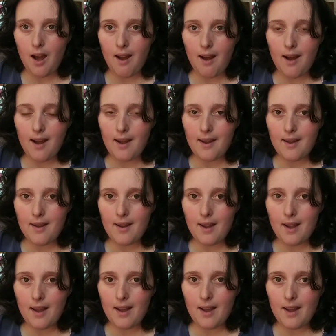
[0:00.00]
I
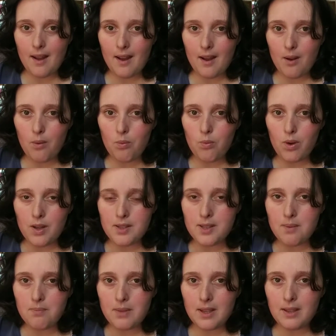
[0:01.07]
want
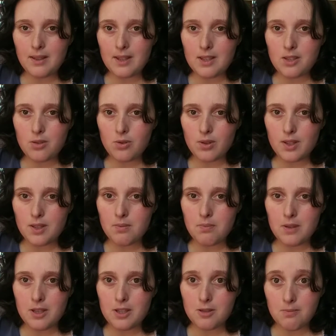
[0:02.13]
something that is going to
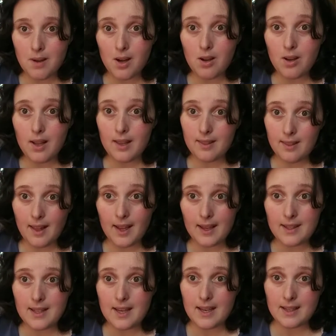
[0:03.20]
be small and
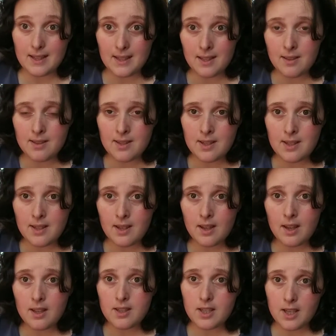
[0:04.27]
light and easy
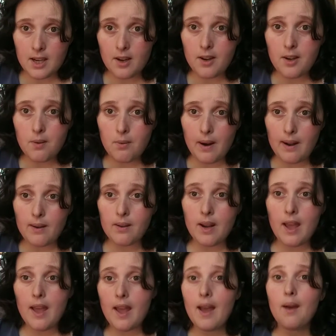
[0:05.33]
to carry around,
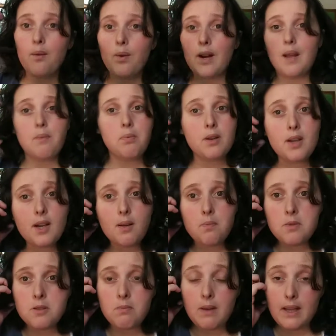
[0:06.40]
and when I put it up
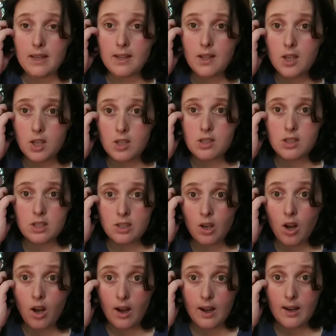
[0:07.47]
to my ear to
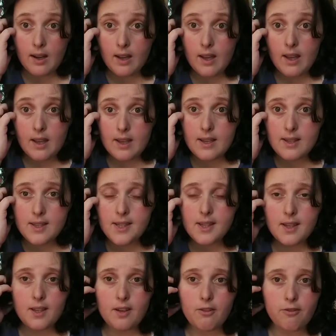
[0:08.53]
talk,
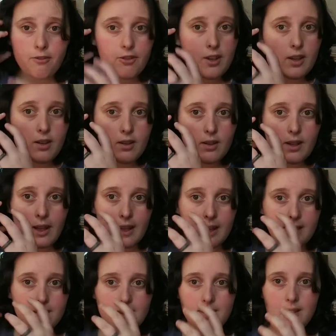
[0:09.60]
isn't going to feel like
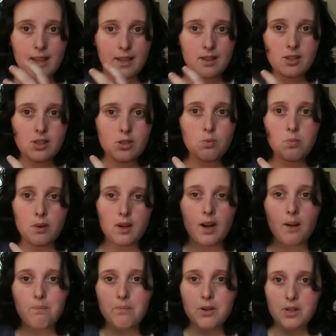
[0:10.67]
it's like super
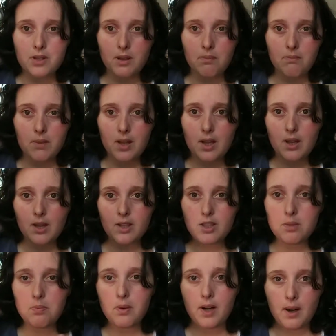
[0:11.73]
cumbersome
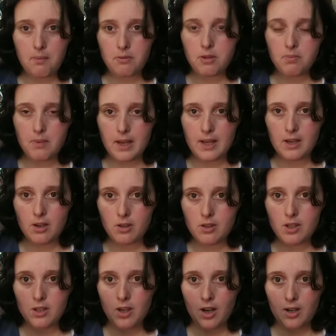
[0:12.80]
to put up to my ear
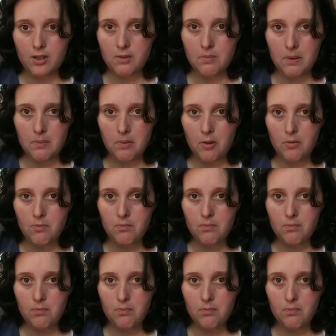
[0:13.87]
to talk to people.